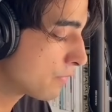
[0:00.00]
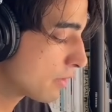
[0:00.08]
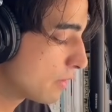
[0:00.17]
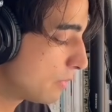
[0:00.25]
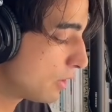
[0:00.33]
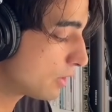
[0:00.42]

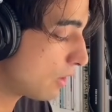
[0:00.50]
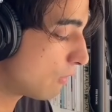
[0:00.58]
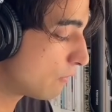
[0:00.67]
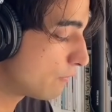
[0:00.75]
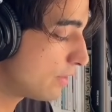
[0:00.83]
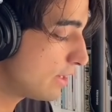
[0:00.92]
But of
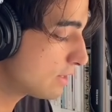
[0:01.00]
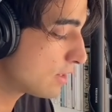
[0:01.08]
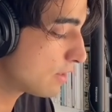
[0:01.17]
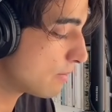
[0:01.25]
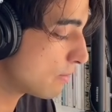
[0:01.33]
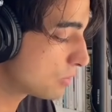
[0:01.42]
this, the
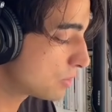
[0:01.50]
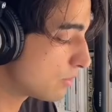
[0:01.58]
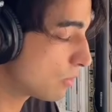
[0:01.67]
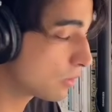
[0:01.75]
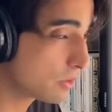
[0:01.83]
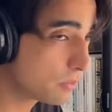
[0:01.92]
most
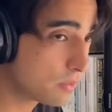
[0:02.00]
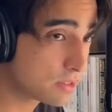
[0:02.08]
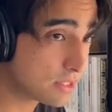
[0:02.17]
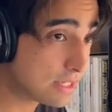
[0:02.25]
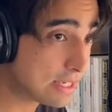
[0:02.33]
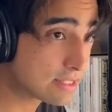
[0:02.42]
important one
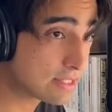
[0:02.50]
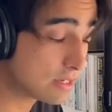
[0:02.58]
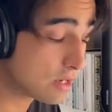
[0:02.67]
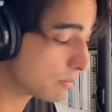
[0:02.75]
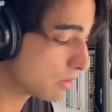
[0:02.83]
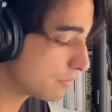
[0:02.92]
is the
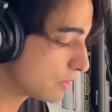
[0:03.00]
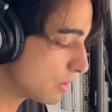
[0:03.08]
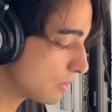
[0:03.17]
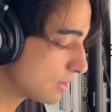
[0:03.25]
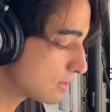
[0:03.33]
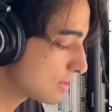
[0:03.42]
number of
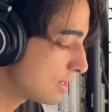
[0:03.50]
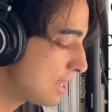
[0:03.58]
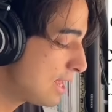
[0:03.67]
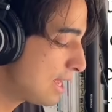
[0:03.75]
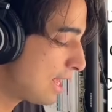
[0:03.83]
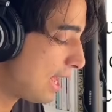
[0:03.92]
tokens.
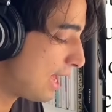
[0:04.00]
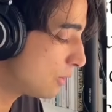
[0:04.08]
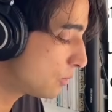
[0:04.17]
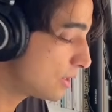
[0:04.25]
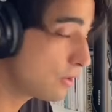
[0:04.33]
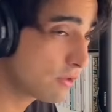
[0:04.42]
And
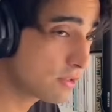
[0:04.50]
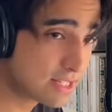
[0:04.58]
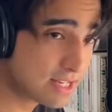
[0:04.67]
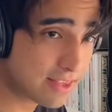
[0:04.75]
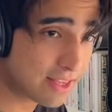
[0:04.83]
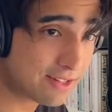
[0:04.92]
when you see
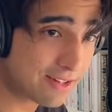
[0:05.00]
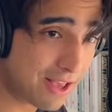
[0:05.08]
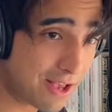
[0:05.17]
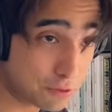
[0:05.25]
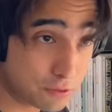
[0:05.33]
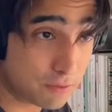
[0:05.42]
that,
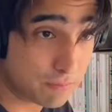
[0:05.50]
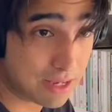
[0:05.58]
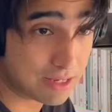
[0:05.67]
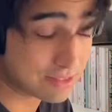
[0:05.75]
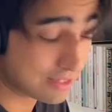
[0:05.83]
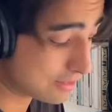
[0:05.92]
actually
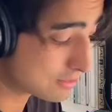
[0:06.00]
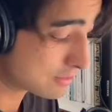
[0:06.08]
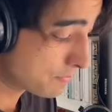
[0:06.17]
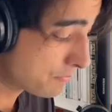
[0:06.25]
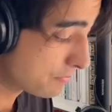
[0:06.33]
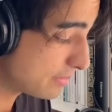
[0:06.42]
makes sense
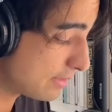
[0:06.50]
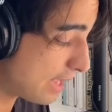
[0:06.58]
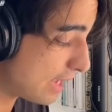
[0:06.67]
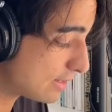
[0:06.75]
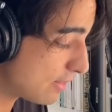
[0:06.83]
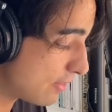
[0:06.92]

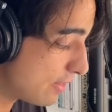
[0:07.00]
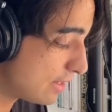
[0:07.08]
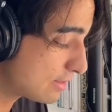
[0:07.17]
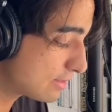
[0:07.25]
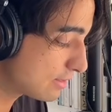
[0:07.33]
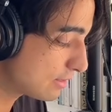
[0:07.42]
that
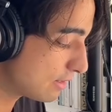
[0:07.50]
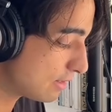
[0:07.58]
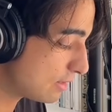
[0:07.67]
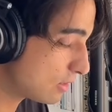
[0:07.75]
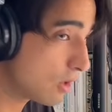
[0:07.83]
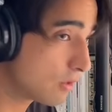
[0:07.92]
this
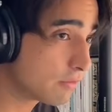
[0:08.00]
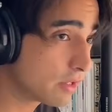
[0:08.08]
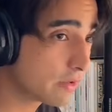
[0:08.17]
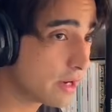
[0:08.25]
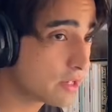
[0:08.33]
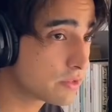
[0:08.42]

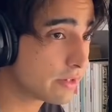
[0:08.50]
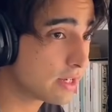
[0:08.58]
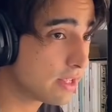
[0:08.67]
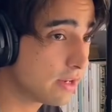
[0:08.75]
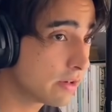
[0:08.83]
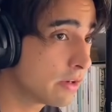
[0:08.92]
configuration right
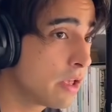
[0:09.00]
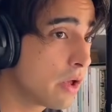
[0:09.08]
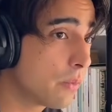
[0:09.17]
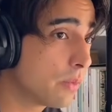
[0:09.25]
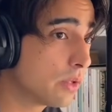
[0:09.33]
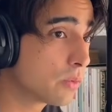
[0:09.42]
here
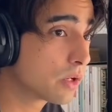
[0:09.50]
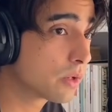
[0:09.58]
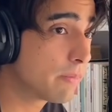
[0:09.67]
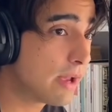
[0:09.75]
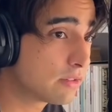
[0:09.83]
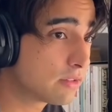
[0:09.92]
will work
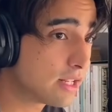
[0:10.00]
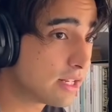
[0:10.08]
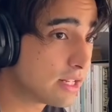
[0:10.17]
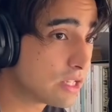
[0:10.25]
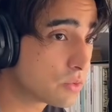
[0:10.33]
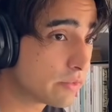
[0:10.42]
better than
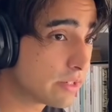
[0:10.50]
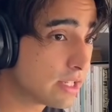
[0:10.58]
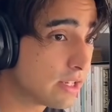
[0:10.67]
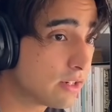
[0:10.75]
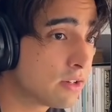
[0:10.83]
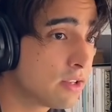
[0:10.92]
this one right
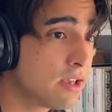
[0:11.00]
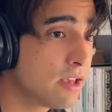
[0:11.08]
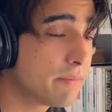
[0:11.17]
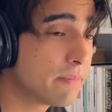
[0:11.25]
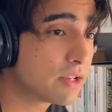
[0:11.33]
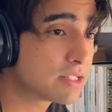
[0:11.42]
here.
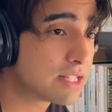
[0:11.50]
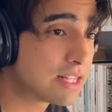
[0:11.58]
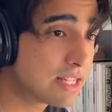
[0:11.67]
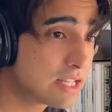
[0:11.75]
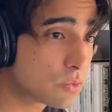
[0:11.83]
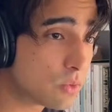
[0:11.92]
Because in
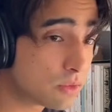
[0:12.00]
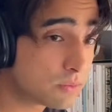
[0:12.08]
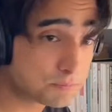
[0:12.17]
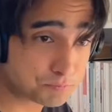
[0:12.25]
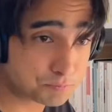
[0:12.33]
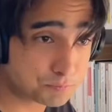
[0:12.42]
this one,
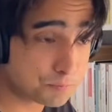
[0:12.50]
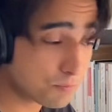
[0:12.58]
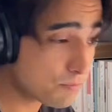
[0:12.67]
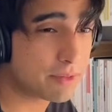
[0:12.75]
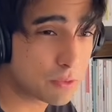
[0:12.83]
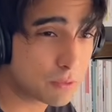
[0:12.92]

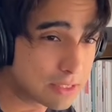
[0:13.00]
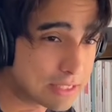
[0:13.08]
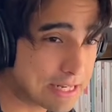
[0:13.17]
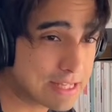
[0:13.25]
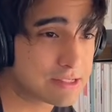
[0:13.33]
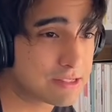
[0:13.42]
you will
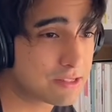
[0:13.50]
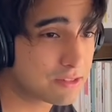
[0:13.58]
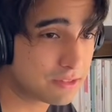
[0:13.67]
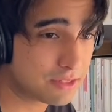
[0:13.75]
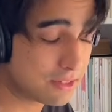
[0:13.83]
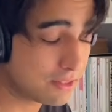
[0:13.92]

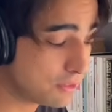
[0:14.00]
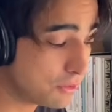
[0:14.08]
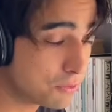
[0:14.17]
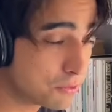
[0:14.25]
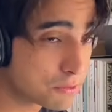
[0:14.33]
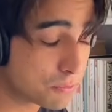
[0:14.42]
necessarily
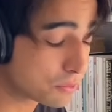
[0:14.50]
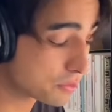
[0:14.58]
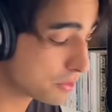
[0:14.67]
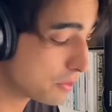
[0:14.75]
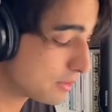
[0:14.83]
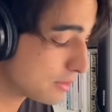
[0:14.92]
use more
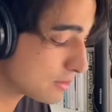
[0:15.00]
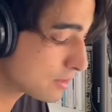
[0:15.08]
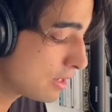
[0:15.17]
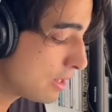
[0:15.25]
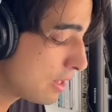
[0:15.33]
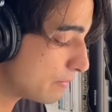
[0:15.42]
tokens
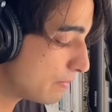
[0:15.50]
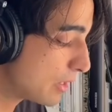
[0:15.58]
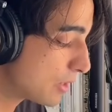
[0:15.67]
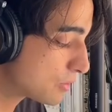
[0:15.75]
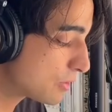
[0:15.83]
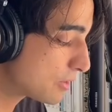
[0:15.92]

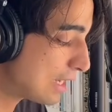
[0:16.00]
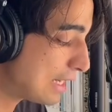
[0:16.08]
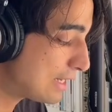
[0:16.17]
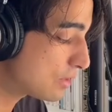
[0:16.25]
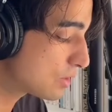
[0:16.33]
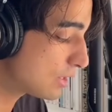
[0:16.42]
because you're
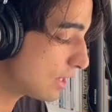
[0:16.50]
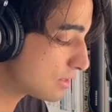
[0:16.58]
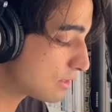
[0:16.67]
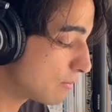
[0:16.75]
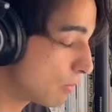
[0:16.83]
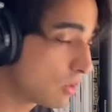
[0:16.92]
initializing
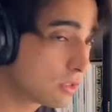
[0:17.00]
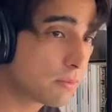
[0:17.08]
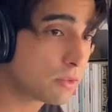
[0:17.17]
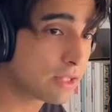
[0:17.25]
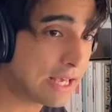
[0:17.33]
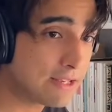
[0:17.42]
multiple
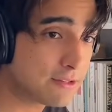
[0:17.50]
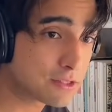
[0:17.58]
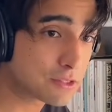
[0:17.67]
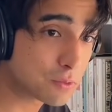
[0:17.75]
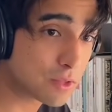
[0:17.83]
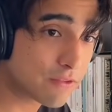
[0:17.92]
agents
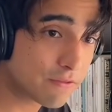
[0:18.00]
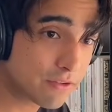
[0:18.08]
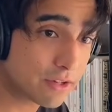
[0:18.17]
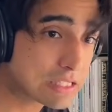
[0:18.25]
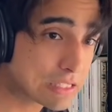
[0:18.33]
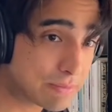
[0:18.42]
with very
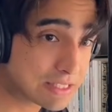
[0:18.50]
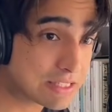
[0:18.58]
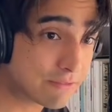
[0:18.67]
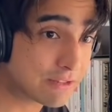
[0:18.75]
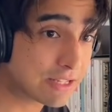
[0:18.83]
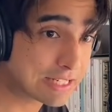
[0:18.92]

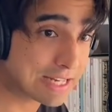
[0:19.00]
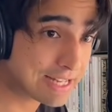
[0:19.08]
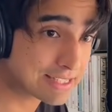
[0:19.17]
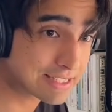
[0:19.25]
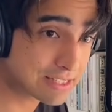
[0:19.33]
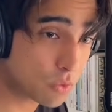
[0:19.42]
specific
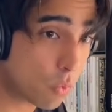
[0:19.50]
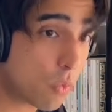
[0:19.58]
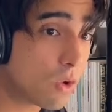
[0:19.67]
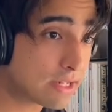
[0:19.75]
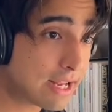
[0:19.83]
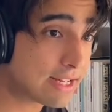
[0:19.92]
tasks
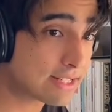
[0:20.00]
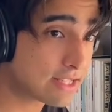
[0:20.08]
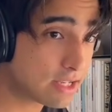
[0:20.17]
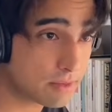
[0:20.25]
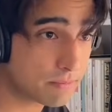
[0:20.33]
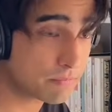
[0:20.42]
one at a
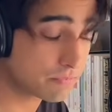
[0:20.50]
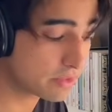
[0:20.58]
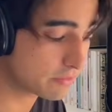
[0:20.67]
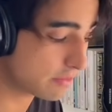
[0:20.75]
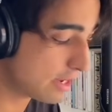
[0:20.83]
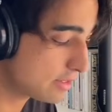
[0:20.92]
time,
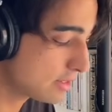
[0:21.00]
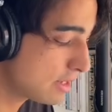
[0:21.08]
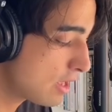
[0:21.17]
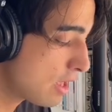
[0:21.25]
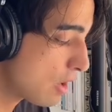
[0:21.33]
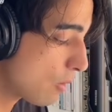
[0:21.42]
right?
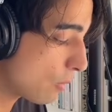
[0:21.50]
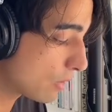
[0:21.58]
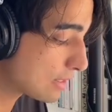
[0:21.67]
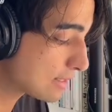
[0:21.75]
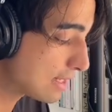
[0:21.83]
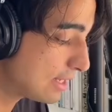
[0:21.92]

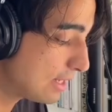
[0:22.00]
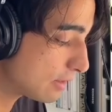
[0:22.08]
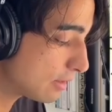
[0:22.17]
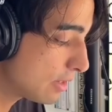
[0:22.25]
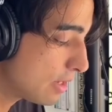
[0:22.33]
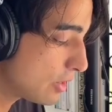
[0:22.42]
Whereas here,
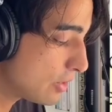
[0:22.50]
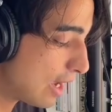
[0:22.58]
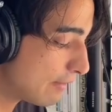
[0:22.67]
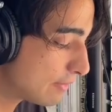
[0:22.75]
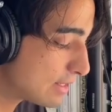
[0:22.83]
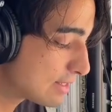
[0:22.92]
you
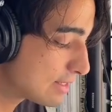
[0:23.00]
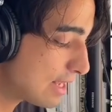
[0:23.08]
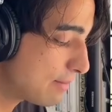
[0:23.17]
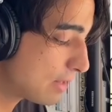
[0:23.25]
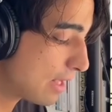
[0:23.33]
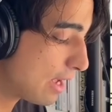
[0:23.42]
have the
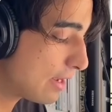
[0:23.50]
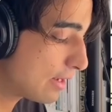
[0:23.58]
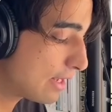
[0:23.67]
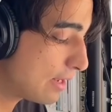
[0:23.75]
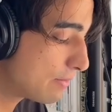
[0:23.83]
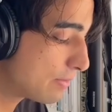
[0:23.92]
same guy
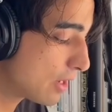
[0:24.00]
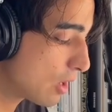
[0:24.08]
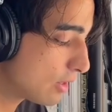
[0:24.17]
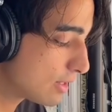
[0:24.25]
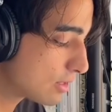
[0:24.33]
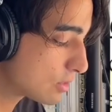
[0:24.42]
keep the
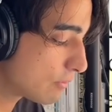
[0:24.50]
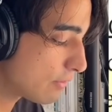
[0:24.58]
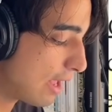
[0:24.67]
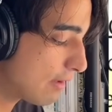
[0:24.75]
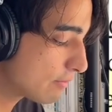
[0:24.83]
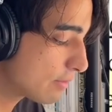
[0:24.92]
context of
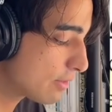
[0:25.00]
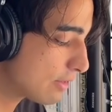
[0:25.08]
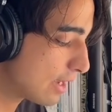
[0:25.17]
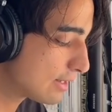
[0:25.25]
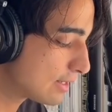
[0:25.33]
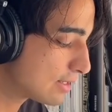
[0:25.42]
everything
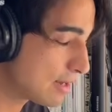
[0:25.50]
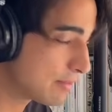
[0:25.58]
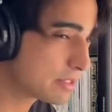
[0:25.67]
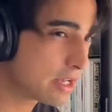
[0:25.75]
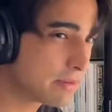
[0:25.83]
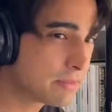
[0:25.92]
at the same
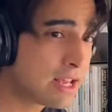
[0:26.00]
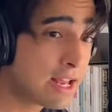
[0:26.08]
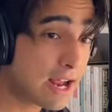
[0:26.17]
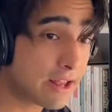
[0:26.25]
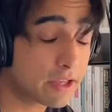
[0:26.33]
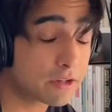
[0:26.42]
time,
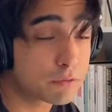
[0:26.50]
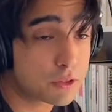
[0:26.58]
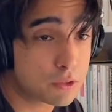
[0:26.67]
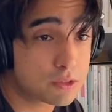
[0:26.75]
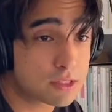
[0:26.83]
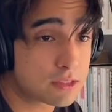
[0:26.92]
and that
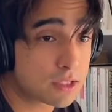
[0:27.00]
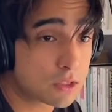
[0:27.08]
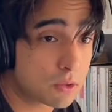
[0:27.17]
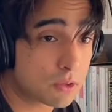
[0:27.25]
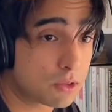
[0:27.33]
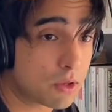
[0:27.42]
reduces the
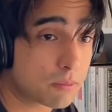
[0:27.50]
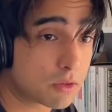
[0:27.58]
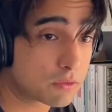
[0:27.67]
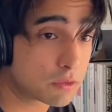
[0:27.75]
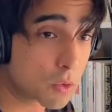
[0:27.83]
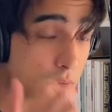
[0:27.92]
total number of
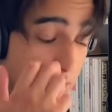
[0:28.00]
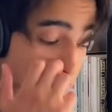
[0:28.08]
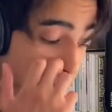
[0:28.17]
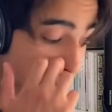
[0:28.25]
tokens.